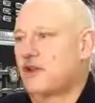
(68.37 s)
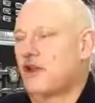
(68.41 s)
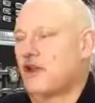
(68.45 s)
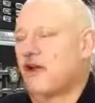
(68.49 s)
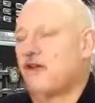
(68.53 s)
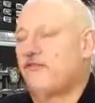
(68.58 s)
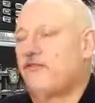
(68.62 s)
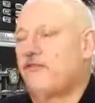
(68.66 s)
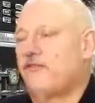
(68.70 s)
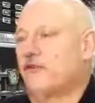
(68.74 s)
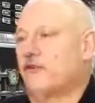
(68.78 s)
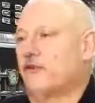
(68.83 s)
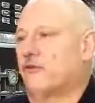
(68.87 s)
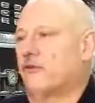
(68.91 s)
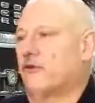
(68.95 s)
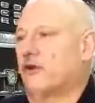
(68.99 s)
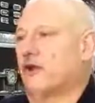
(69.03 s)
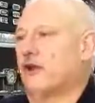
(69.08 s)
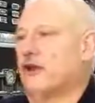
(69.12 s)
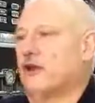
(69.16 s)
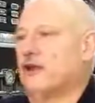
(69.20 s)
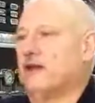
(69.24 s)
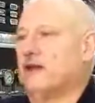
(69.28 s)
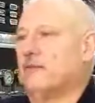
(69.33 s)
I feel
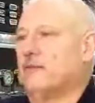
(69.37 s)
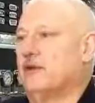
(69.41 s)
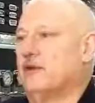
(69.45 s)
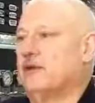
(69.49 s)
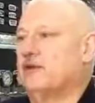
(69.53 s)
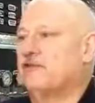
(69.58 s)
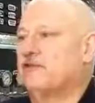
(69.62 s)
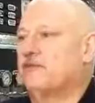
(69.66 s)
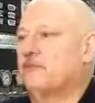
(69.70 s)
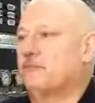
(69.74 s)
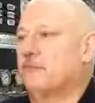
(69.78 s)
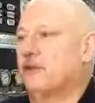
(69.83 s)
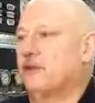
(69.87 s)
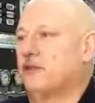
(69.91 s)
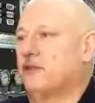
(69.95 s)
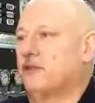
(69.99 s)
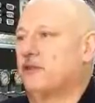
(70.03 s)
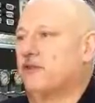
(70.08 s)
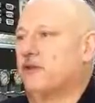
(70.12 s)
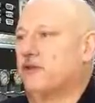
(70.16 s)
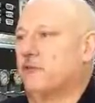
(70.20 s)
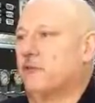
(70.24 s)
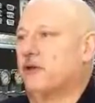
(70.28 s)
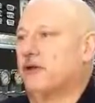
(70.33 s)
great. I mean, it's been the
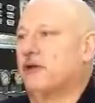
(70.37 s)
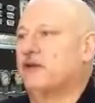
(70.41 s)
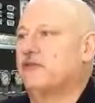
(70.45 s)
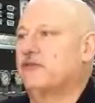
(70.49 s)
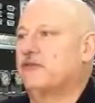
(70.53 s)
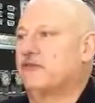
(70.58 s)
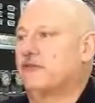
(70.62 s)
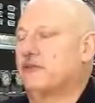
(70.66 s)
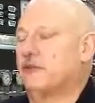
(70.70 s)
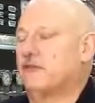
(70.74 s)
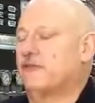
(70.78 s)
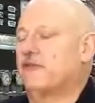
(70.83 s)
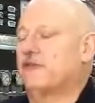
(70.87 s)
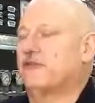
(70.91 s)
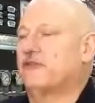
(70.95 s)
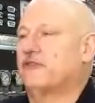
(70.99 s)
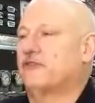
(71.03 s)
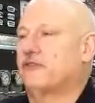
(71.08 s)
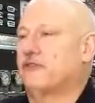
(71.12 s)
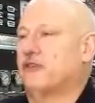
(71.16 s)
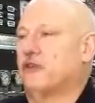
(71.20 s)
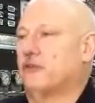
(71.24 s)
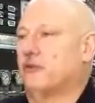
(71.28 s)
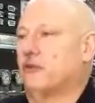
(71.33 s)
tremendous
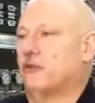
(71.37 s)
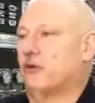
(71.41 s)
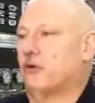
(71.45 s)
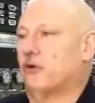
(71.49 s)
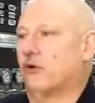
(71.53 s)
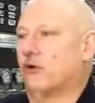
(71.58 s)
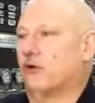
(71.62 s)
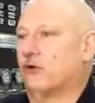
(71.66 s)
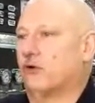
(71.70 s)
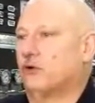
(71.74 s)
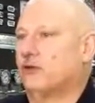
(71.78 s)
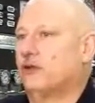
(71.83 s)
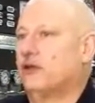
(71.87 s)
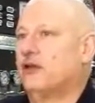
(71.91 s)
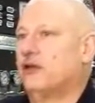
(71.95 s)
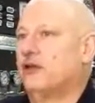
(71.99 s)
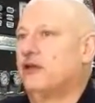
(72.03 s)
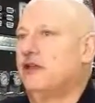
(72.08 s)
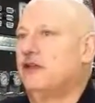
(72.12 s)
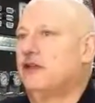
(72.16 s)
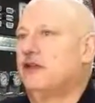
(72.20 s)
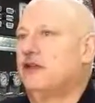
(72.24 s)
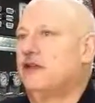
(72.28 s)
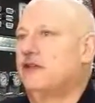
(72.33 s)
difference in the world
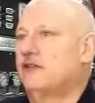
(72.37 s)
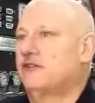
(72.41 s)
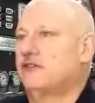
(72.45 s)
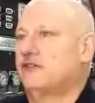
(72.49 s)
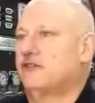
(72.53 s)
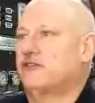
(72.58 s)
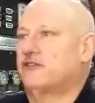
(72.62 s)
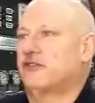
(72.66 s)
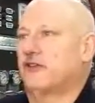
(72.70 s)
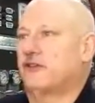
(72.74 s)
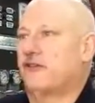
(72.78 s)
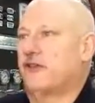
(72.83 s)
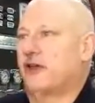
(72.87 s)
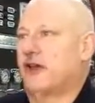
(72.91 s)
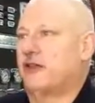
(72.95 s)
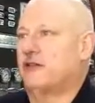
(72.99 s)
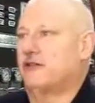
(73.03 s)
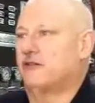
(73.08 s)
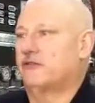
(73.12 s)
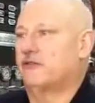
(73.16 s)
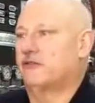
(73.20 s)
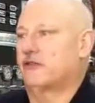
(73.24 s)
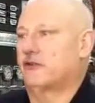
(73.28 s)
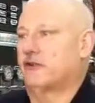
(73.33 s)
since I've had
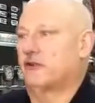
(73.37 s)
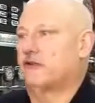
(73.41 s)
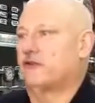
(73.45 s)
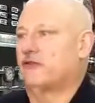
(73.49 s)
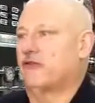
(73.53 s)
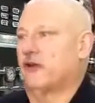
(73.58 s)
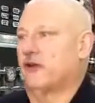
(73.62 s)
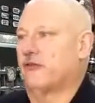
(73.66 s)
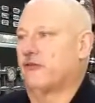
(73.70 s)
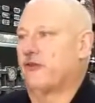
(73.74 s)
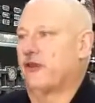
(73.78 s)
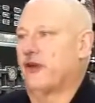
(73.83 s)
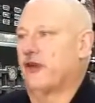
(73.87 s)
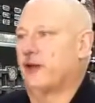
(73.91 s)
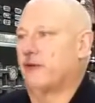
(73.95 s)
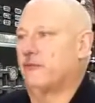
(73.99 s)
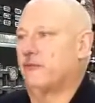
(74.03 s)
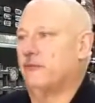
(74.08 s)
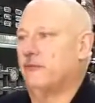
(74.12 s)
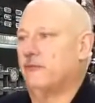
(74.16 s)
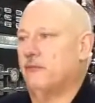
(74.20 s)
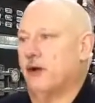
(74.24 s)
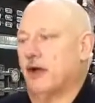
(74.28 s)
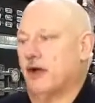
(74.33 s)
the surgery. I've
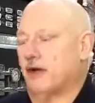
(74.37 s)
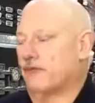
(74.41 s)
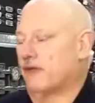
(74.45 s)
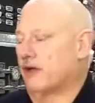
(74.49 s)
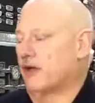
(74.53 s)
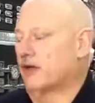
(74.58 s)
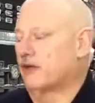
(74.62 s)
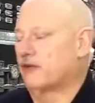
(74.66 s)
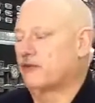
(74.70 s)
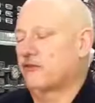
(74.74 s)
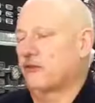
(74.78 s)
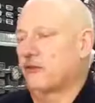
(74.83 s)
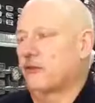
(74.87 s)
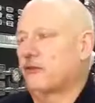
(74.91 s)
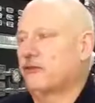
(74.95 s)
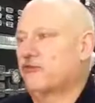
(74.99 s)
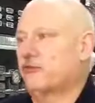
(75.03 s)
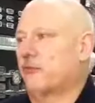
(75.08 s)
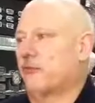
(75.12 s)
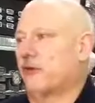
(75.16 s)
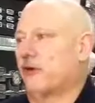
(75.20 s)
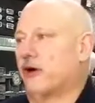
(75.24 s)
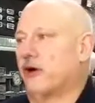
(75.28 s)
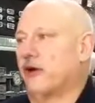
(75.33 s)
had, I've got so
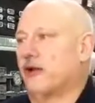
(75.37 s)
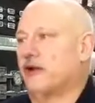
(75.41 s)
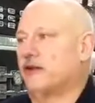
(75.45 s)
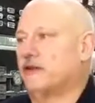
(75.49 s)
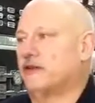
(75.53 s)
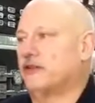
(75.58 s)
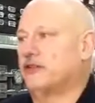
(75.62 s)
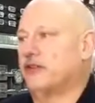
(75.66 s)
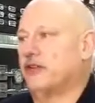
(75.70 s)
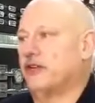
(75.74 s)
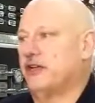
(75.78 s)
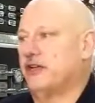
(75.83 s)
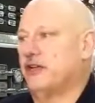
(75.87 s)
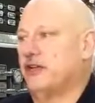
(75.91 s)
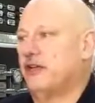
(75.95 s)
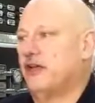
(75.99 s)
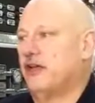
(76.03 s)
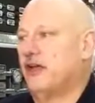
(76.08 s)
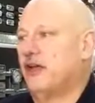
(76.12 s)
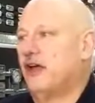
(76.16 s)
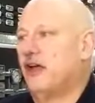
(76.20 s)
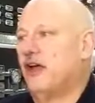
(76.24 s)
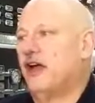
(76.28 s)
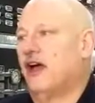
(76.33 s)
much more energy.
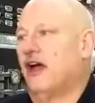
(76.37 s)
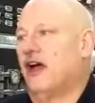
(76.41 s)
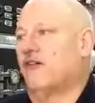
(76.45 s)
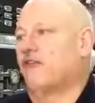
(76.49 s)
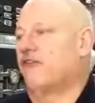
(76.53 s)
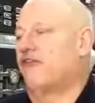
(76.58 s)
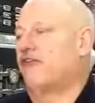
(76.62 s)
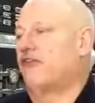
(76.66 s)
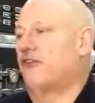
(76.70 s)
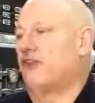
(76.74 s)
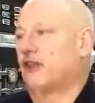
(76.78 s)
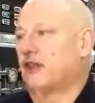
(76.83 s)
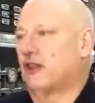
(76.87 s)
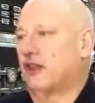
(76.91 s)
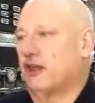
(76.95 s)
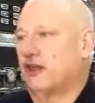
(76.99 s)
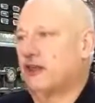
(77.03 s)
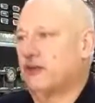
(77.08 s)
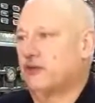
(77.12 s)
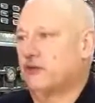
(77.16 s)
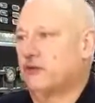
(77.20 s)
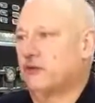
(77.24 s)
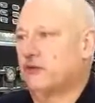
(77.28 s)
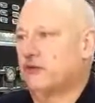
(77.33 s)
I feel
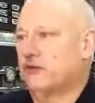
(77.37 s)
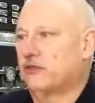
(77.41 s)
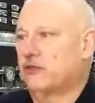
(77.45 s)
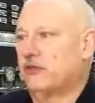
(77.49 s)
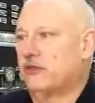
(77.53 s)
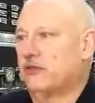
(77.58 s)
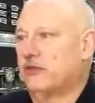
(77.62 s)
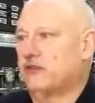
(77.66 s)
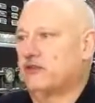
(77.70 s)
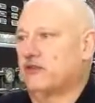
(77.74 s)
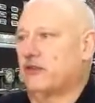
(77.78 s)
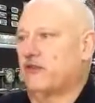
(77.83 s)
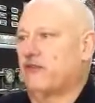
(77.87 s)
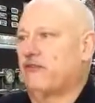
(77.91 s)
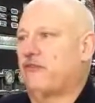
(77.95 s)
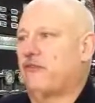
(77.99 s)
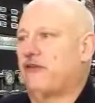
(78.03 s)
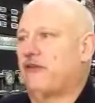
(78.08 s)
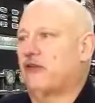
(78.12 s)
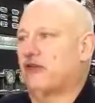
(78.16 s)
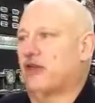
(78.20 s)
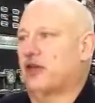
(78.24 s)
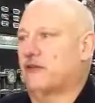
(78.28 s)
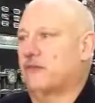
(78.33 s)
like doing things. I
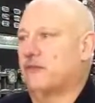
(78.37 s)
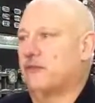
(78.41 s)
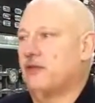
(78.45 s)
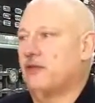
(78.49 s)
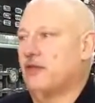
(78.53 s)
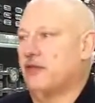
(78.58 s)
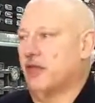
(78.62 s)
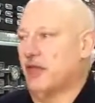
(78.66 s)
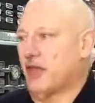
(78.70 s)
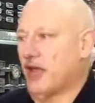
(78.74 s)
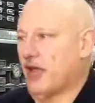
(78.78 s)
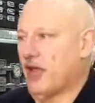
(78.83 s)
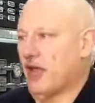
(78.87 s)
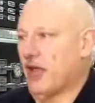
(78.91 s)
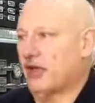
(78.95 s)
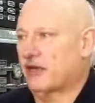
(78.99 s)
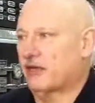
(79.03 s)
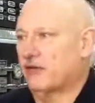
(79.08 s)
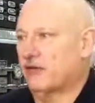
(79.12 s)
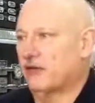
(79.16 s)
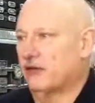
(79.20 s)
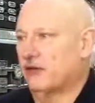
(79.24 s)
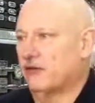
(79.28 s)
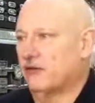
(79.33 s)
feel like being
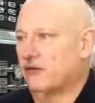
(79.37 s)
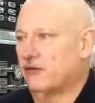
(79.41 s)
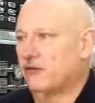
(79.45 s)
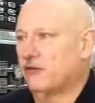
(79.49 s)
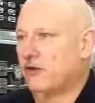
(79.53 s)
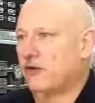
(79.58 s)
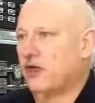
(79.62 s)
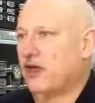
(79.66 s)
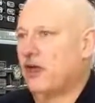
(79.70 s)
active.